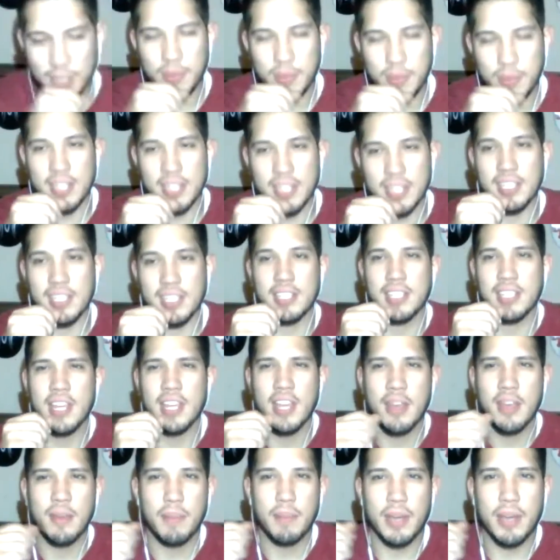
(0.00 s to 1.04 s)
make sense.
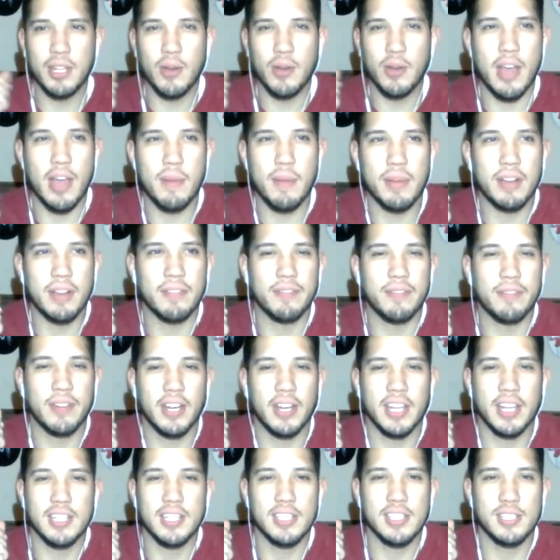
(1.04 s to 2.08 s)
By the way, I'm gonna
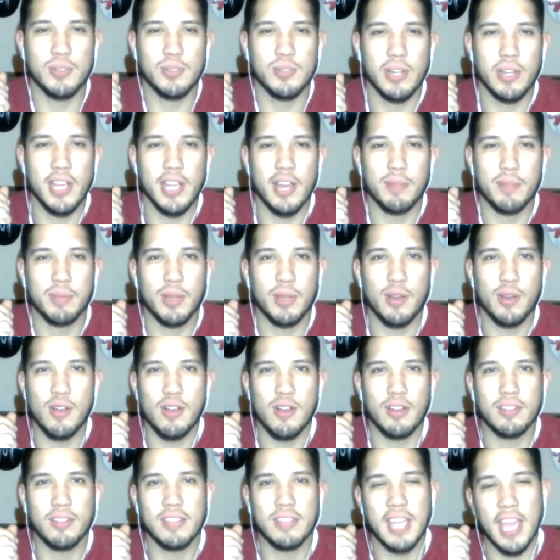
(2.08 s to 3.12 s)
fucking just re-up the
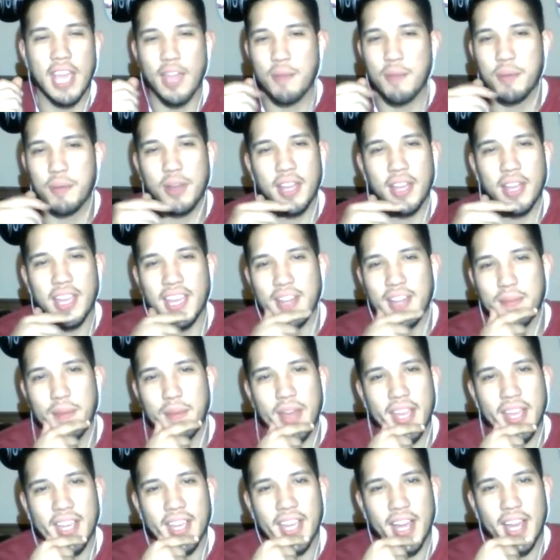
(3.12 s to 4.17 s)
whole camera and
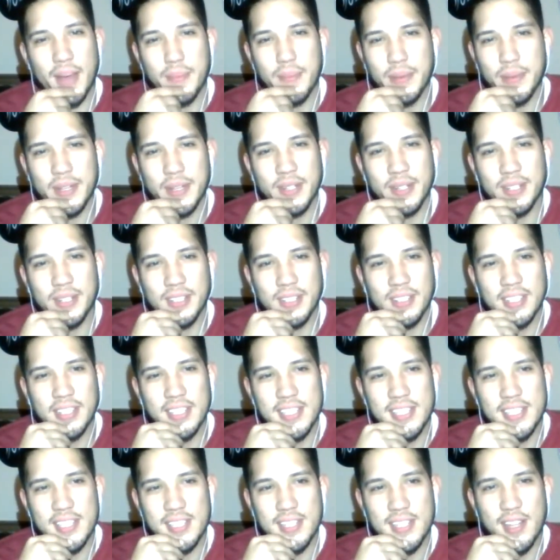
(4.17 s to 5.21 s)
mic combo, dude.
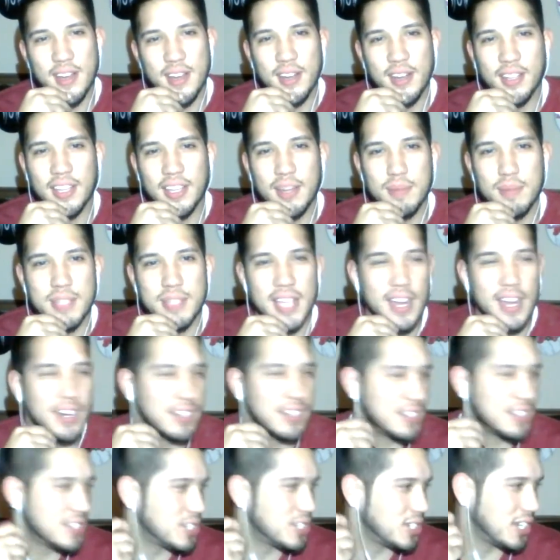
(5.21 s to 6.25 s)
This is gnarly. I'm tired
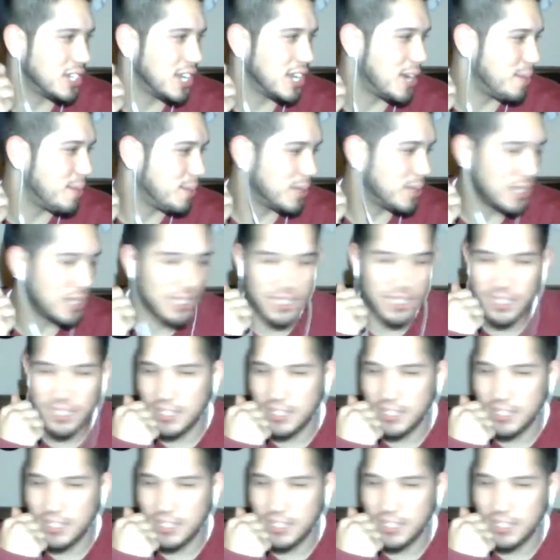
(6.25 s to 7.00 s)
of this shit happening.